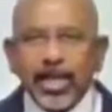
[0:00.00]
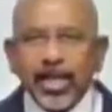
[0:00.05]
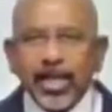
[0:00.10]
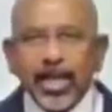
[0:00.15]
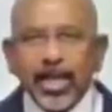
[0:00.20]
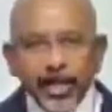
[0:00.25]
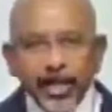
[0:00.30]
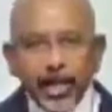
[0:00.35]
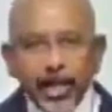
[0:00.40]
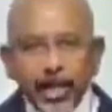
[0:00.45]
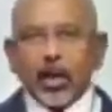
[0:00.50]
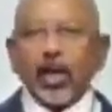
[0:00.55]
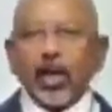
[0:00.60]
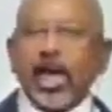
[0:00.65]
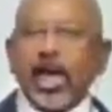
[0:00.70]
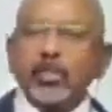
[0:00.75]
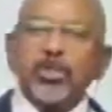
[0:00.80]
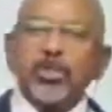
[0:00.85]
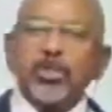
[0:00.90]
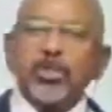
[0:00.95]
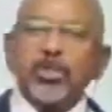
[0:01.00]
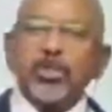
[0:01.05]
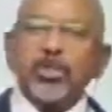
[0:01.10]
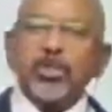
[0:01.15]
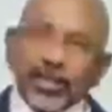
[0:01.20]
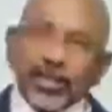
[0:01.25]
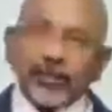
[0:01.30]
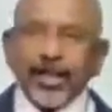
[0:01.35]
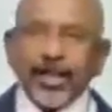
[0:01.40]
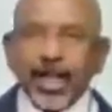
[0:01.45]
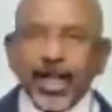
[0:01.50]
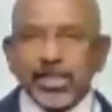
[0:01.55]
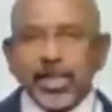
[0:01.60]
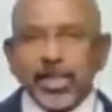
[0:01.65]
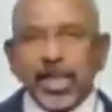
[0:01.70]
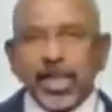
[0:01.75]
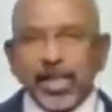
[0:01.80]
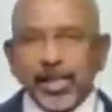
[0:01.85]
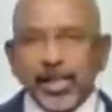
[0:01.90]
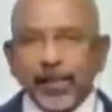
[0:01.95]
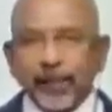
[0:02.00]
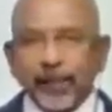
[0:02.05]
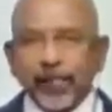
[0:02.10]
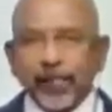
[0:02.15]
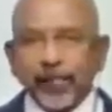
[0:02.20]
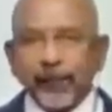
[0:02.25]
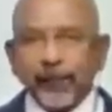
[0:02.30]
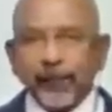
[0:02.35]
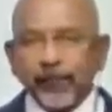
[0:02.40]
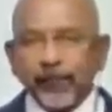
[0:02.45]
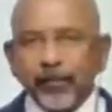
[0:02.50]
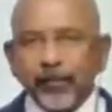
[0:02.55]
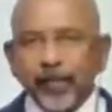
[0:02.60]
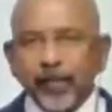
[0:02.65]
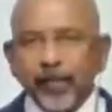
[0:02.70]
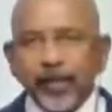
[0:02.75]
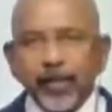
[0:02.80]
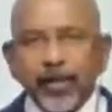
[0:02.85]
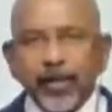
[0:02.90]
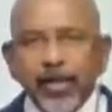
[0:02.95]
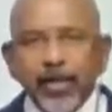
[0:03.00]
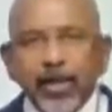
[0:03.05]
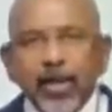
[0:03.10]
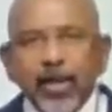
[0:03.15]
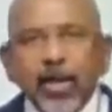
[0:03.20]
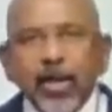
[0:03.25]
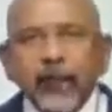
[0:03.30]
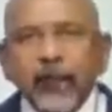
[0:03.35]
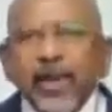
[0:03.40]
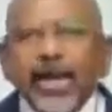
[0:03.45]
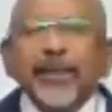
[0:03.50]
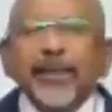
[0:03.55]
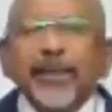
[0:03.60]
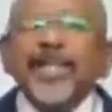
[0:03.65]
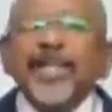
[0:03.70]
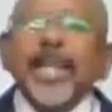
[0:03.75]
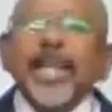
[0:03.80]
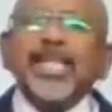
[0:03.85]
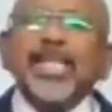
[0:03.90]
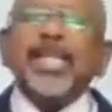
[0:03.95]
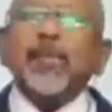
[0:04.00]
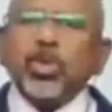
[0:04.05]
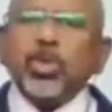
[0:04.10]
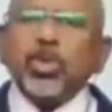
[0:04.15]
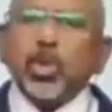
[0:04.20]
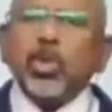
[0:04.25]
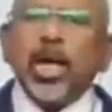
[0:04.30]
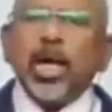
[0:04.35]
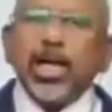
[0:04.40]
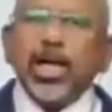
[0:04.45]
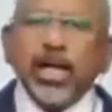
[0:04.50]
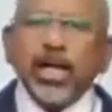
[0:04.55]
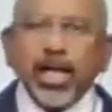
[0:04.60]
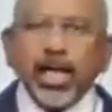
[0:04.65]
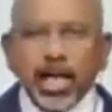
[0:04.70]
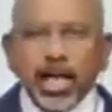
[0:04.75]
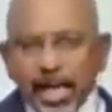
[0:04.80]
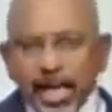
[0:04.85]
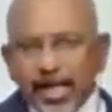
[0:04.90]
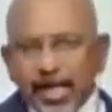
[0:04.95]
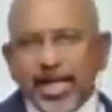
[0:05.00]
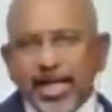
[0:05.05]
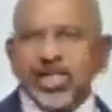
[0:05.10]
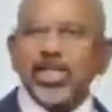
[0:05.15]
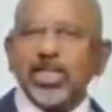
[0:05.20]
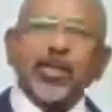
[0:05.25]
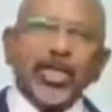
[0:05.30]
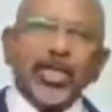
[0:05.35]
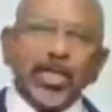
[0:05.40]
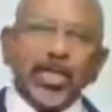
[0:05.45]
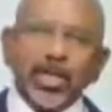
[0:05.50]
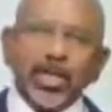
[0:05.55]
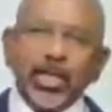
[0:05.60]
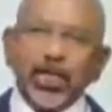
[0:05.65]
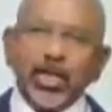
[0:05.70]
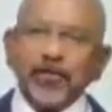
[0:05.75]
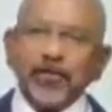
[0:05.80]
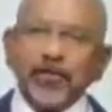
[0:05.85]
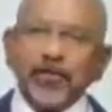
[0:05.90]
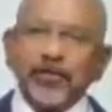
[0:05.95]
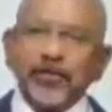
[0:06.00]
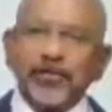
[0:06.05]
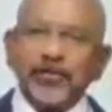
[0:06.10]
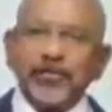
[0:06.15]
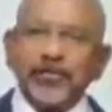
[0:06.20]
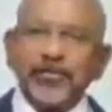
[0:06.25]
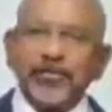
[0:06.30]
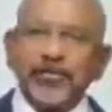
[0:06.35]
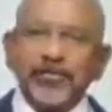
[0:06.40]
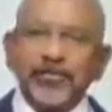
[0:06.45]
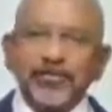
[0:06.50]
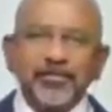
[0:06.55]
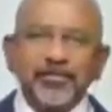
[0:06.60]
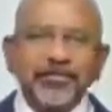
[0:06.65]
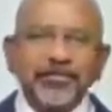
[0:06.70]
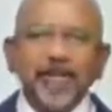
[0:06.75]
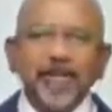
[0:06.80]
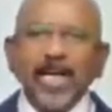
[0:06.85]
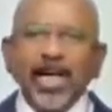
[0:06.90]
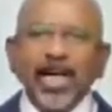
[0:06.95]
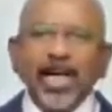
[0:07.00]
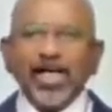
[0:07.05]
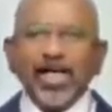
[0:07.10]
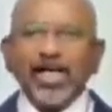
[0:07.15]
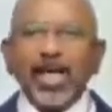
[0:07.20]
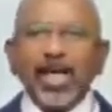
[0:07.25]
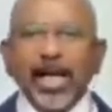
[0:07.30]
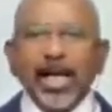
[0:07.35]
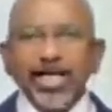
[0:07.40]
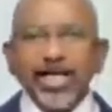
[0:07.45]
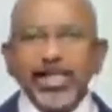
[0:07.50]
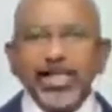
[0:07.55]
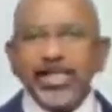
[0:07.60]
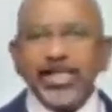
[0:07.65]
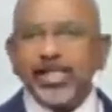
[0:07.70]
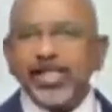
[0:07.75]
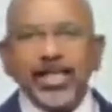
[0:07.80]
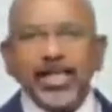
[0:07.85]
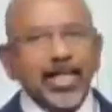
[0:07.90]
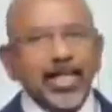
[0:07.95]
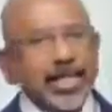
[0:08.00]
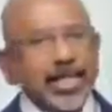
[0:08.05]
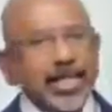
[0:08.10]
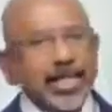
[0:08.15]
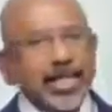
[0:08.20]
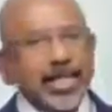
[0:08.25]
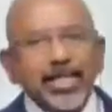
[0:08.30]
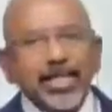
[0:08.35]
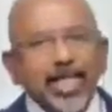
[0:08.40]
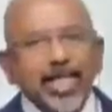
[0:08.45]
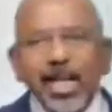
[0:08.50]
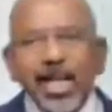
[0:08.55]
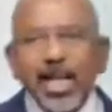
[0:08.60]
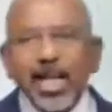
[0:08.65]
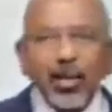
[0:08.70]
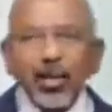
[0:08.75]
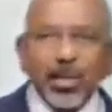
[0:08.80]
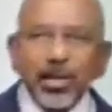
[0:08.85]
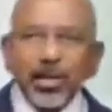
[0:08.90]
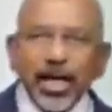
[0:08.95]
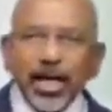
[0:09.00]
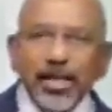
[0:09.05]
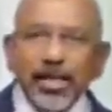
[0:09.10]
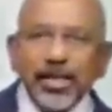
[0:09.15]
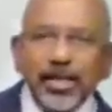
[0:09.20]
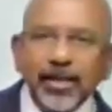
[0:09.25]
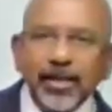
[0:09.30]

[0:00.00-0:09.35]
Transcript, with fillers: and I collapsed at the finish line. My every attempt to run ended similarly. I realized that I could not run.